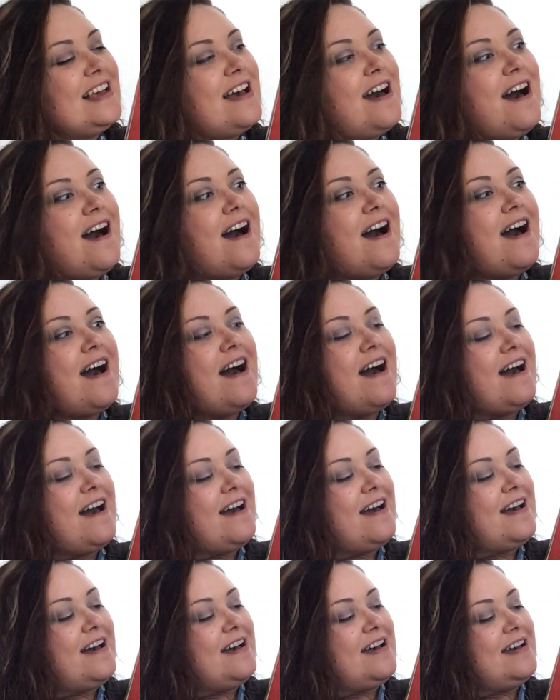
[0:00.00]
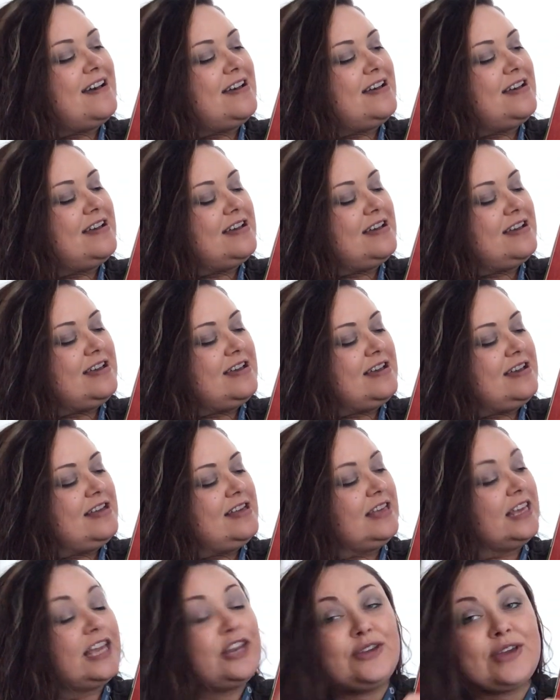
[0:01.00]

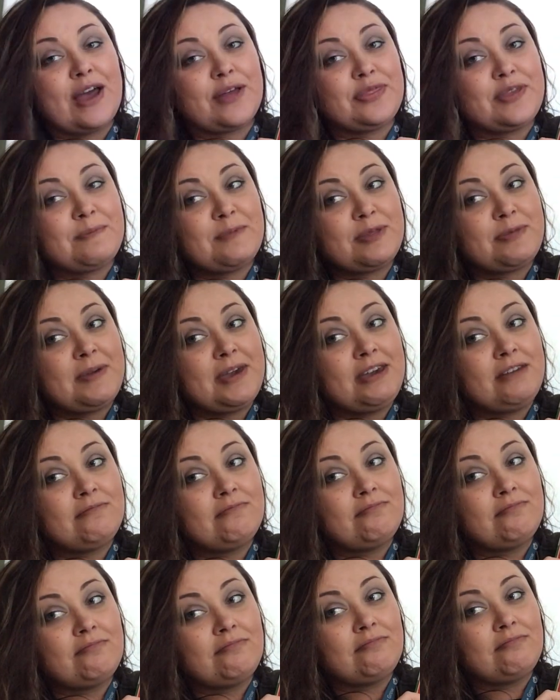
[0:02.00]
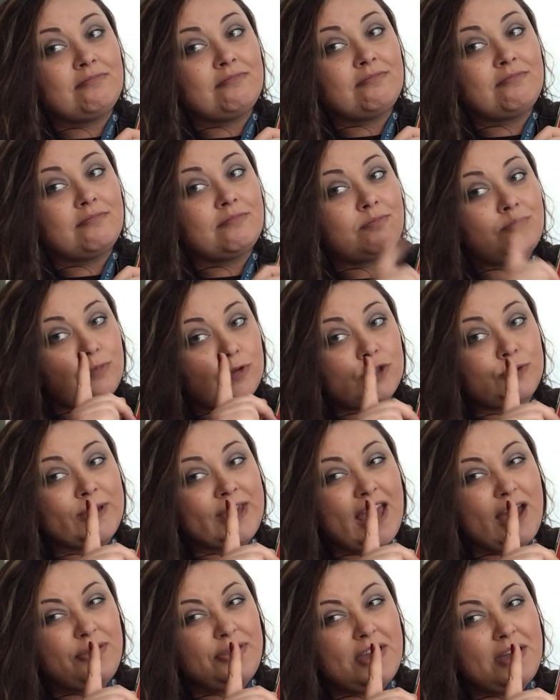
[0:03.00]
Can you count them with me? Should we
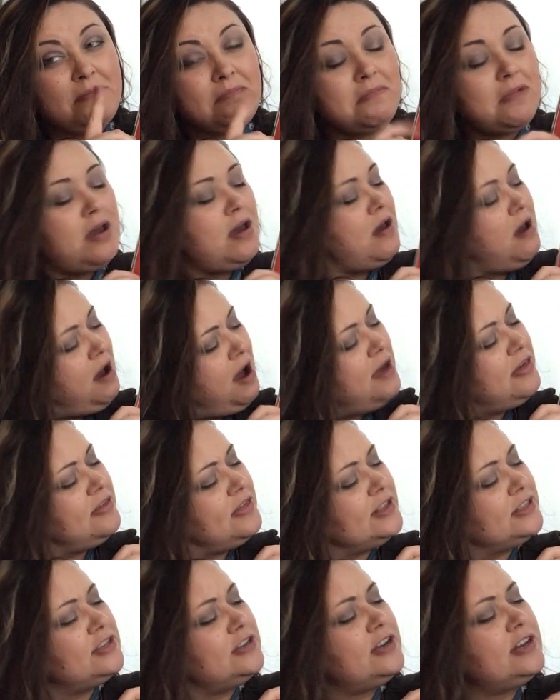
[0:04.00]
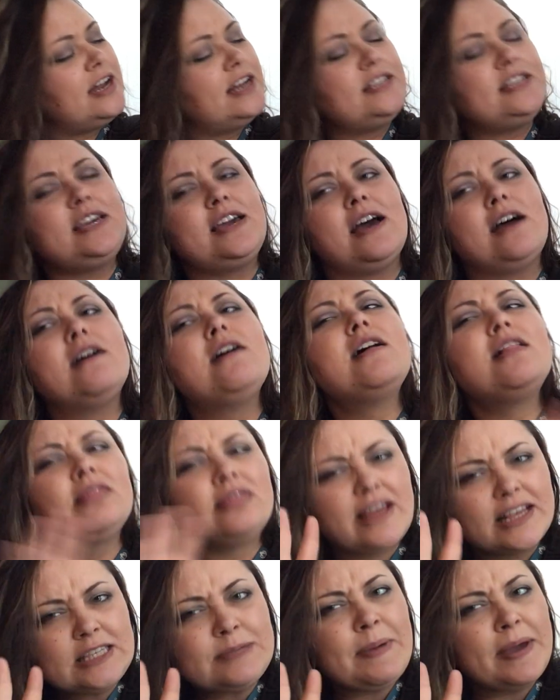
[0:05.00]
count them? I think that's a good idea.
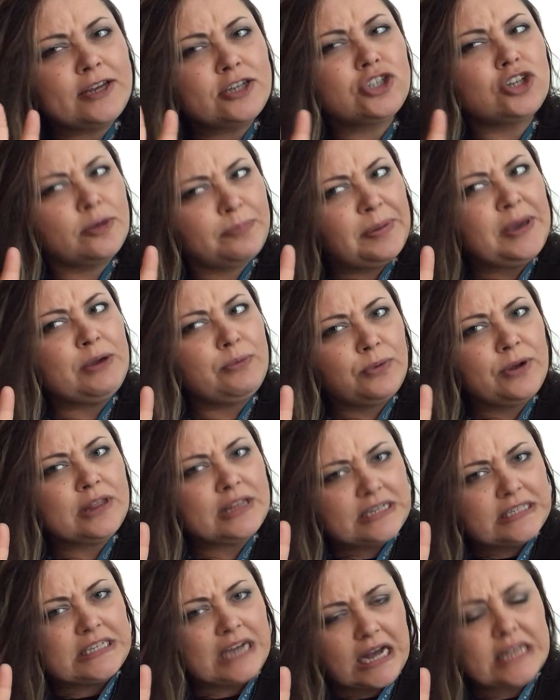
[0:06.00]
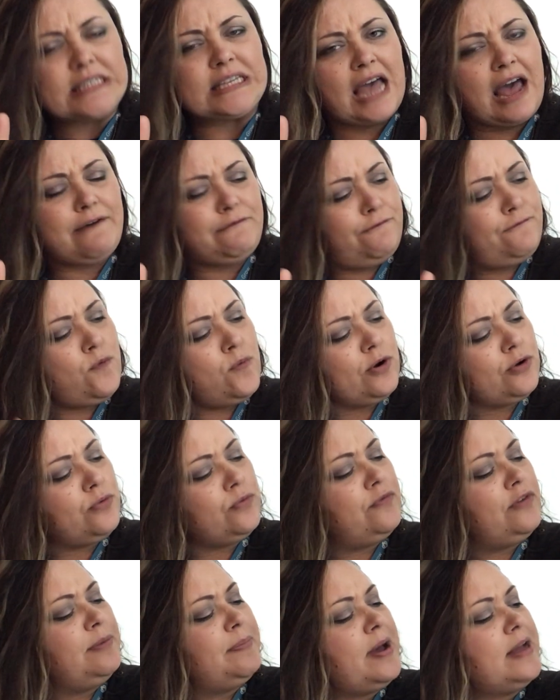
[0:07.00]
Let's make sure Pete really does have 4
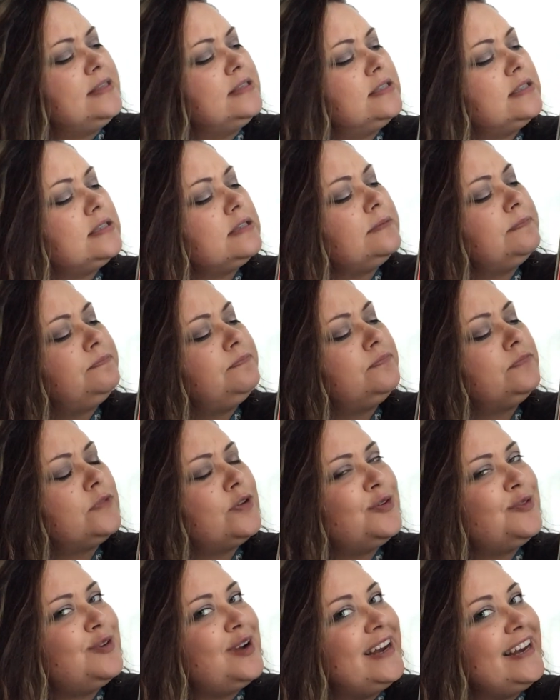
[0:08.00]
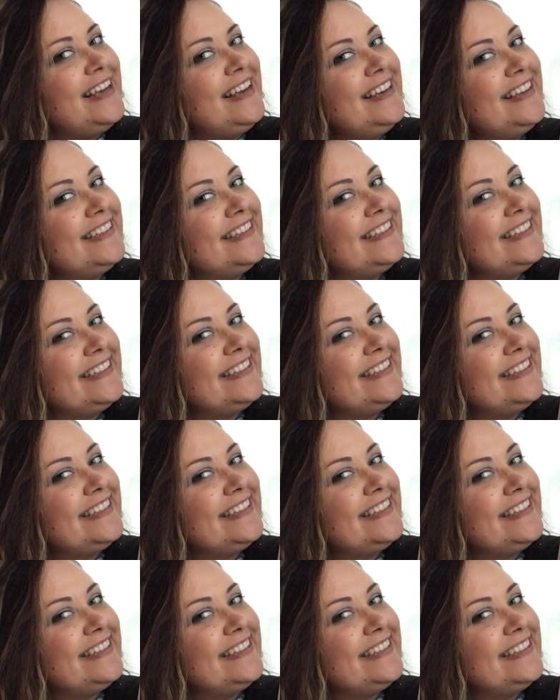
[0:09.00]
groovy buttons. Ready?